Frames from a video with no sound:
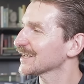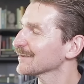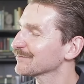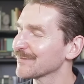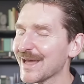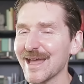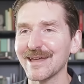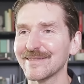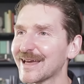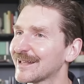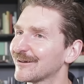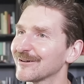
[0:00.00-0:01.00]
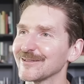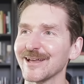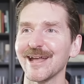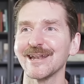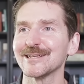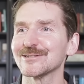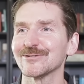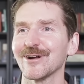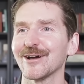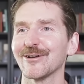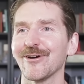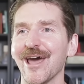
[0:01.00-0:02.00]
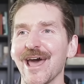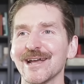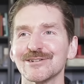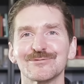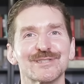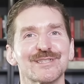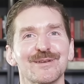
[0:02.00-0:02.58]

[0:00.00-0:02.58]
like, man, that early 80s Toronto hash was